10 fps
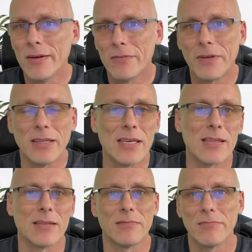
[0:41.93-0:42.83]
fitness
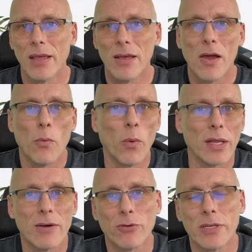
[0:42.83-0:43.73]
and
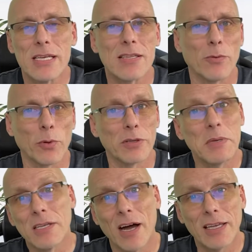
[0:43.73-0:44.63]
whatever it is that we're going to
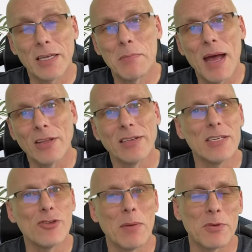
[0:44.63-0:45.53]
be talking about on
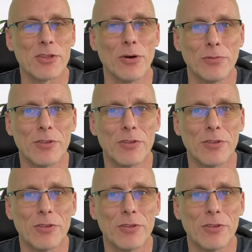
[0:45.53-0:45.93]
each episode.